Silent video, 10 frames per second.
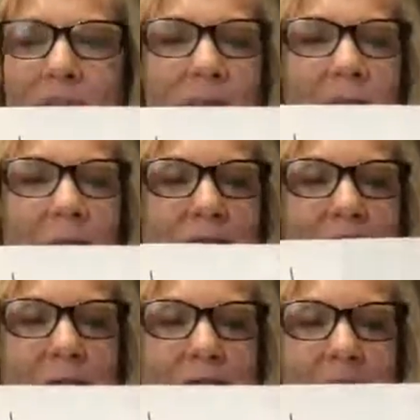And
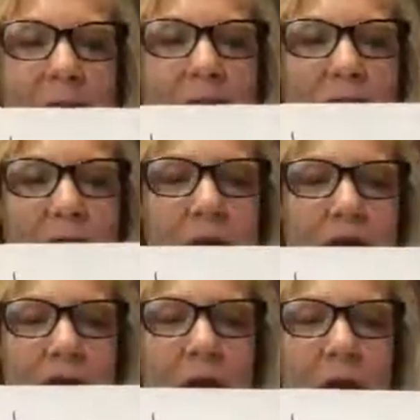
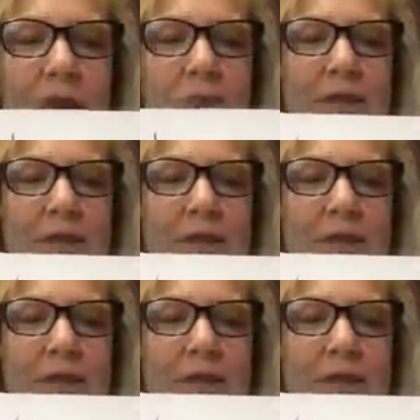Tinker.com